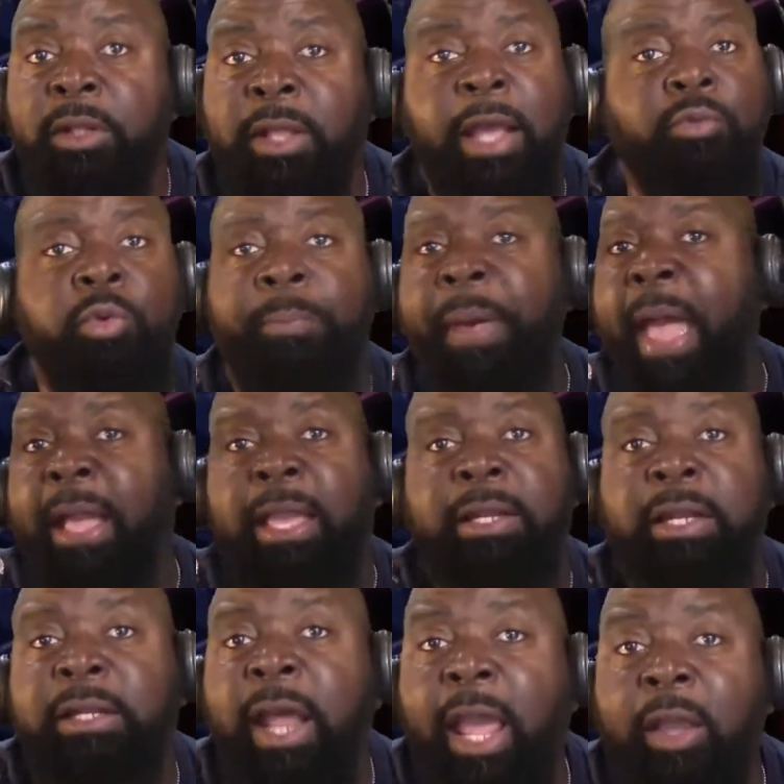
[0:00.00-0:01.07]
That was back
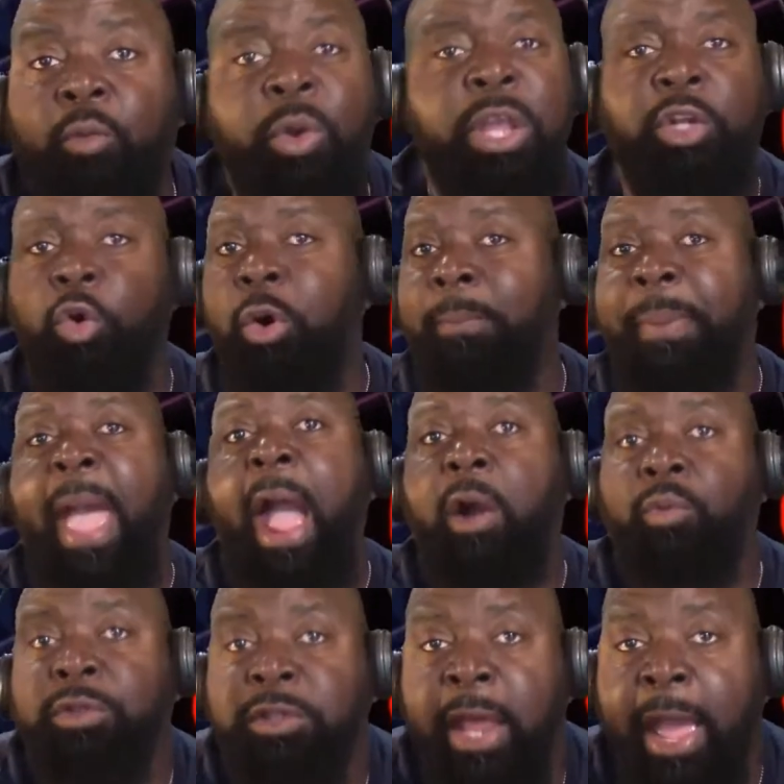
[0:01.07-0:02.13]
in the day. We do it
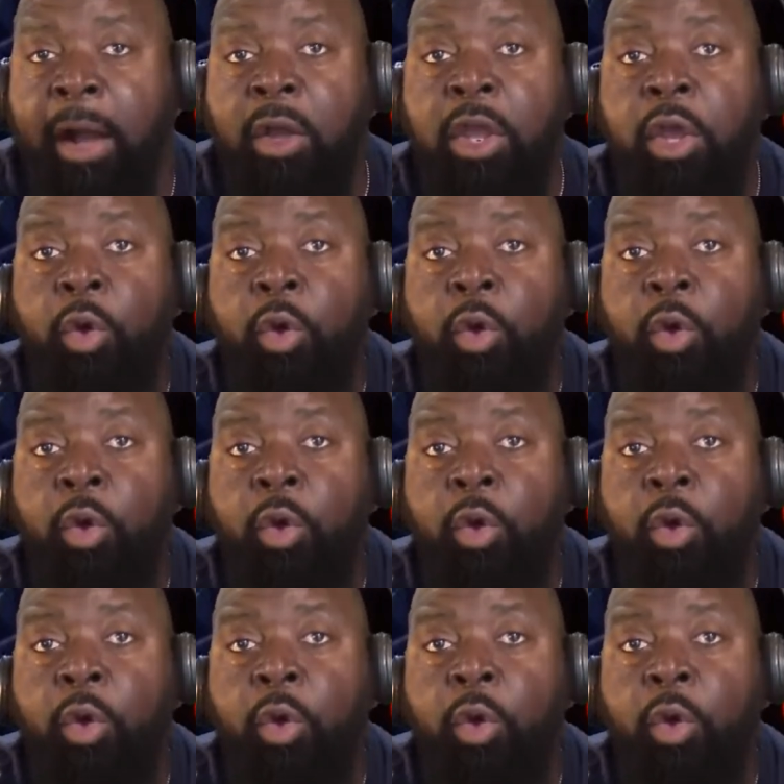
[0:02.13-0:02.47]
backwards now.